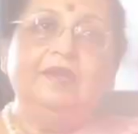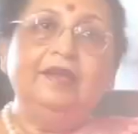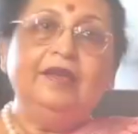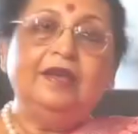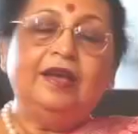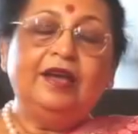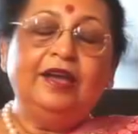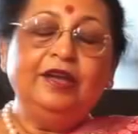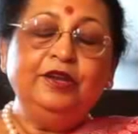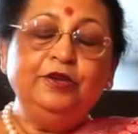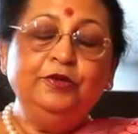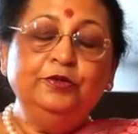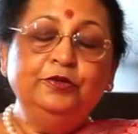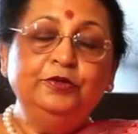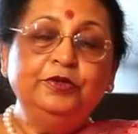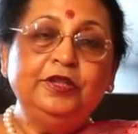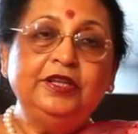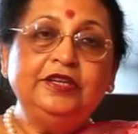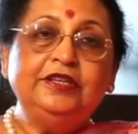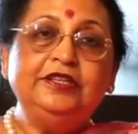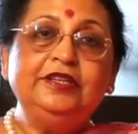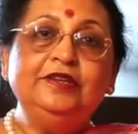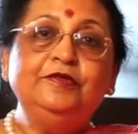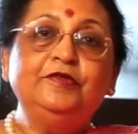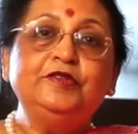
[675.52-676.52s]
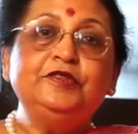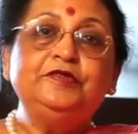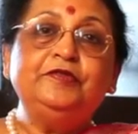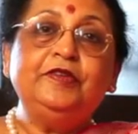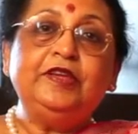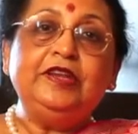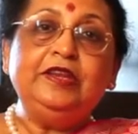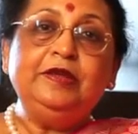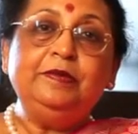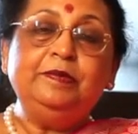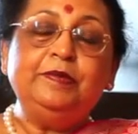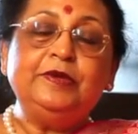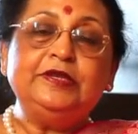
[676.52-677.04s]
I know that he was
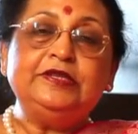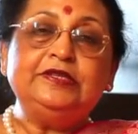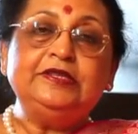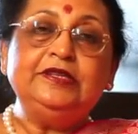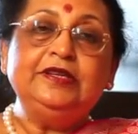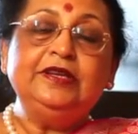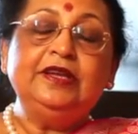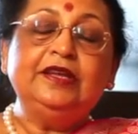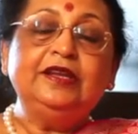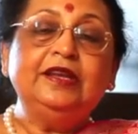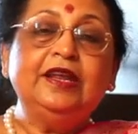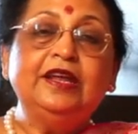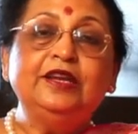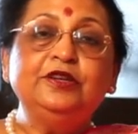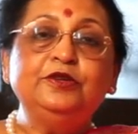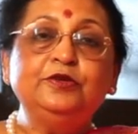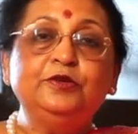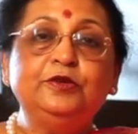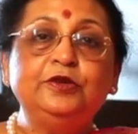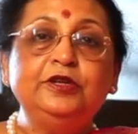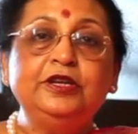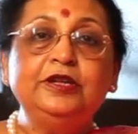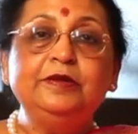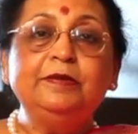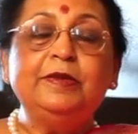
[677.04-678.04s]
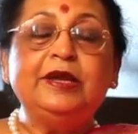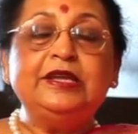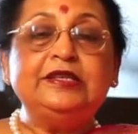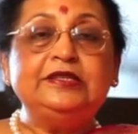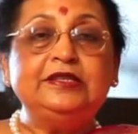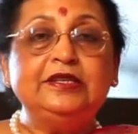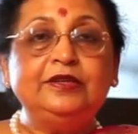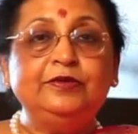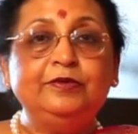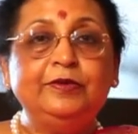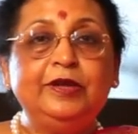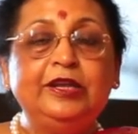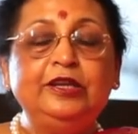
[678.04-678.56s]
very busy, and I told him, I
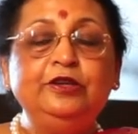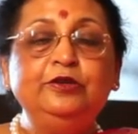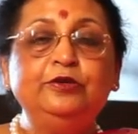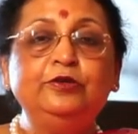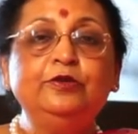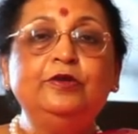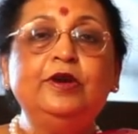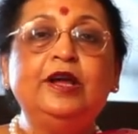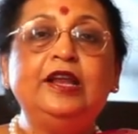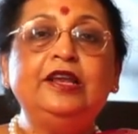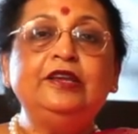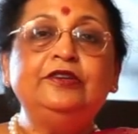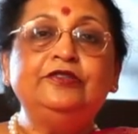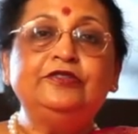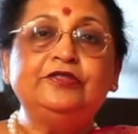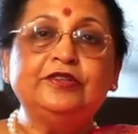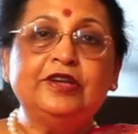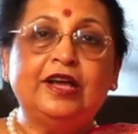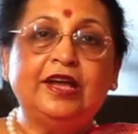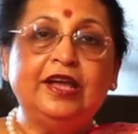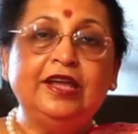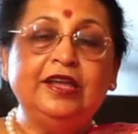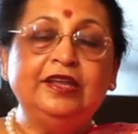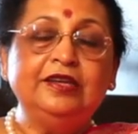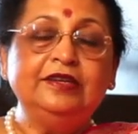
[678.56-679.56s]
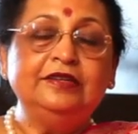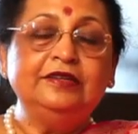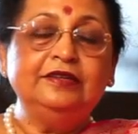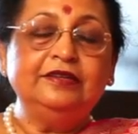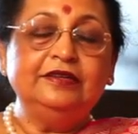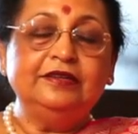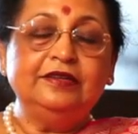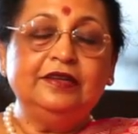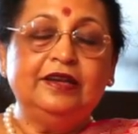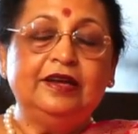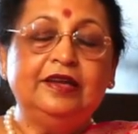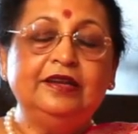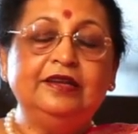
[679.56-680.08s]
said, "Well, I'll try
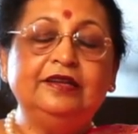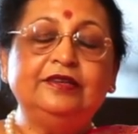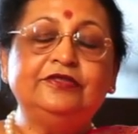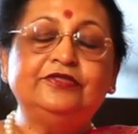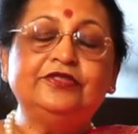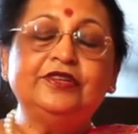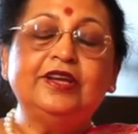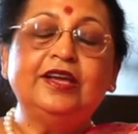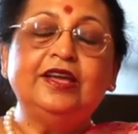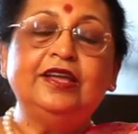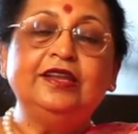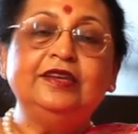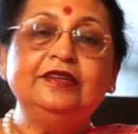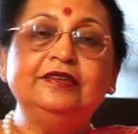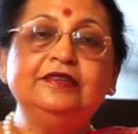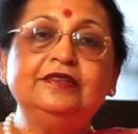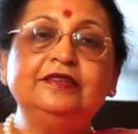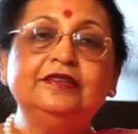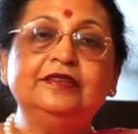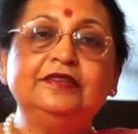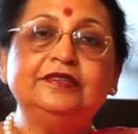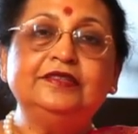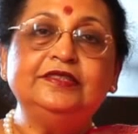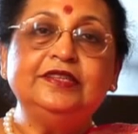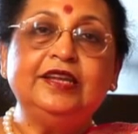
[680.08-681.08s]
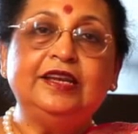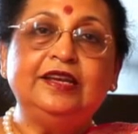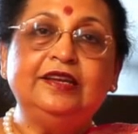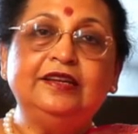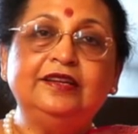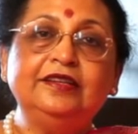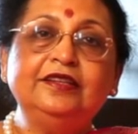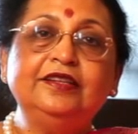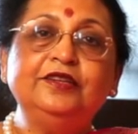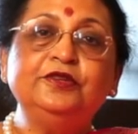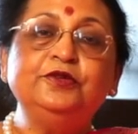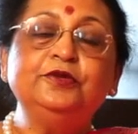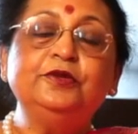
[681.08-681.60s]
and tell her
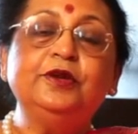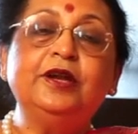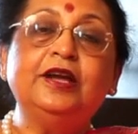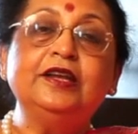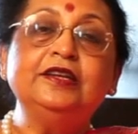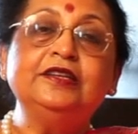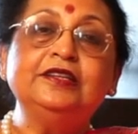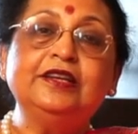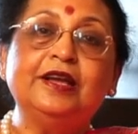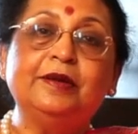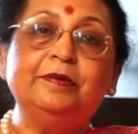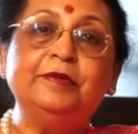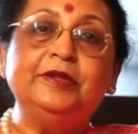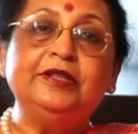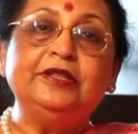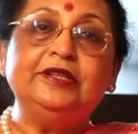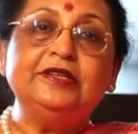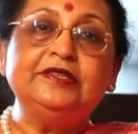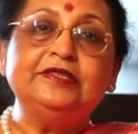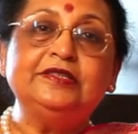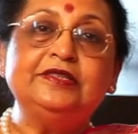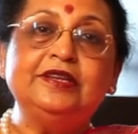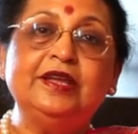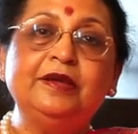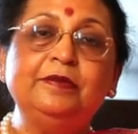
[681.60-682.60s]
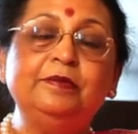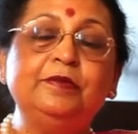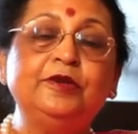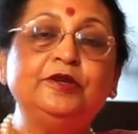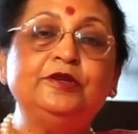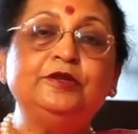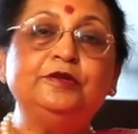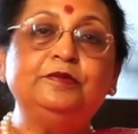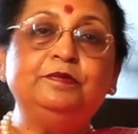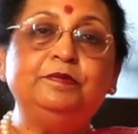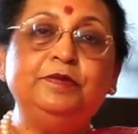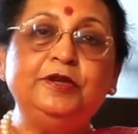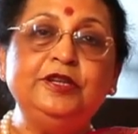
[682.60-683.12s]
that you can't come at this time, but
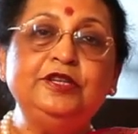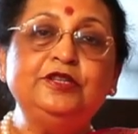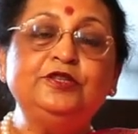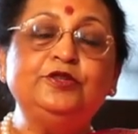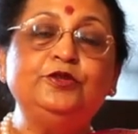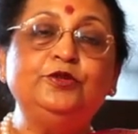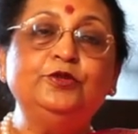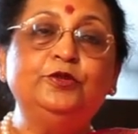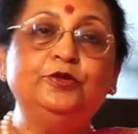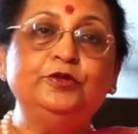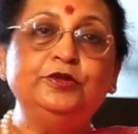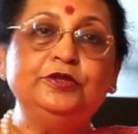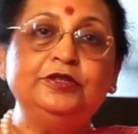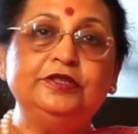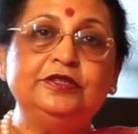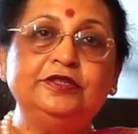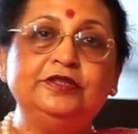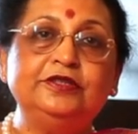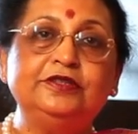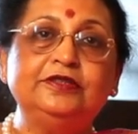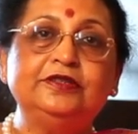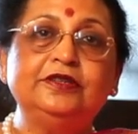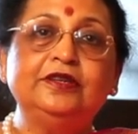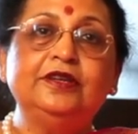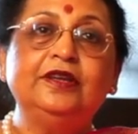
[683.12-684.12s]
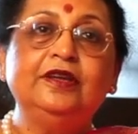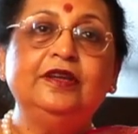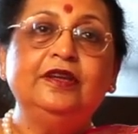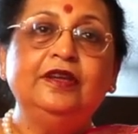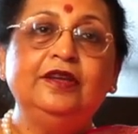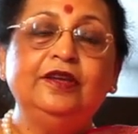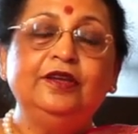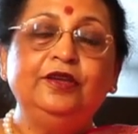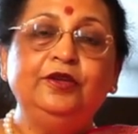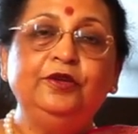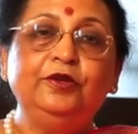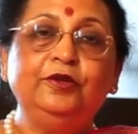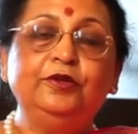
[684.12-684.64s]
please don't,
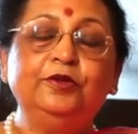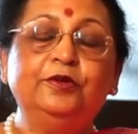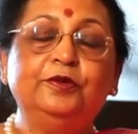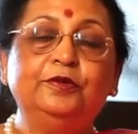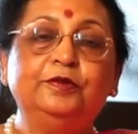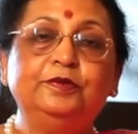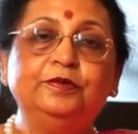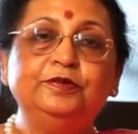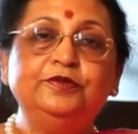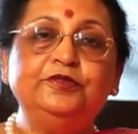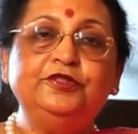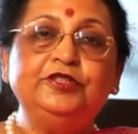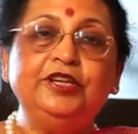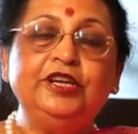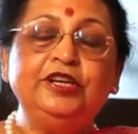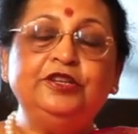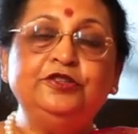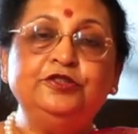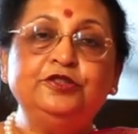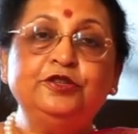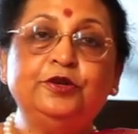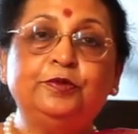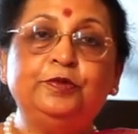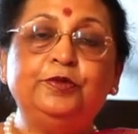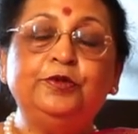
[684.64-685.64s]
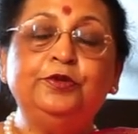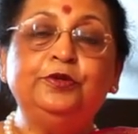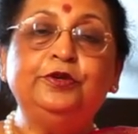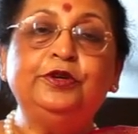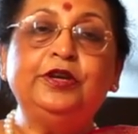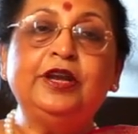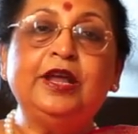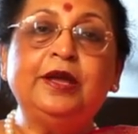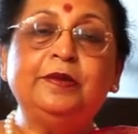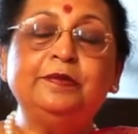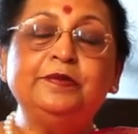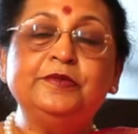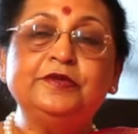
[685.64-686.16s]
change your
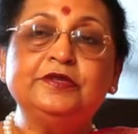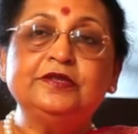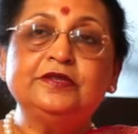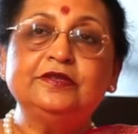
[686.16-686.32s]
programs."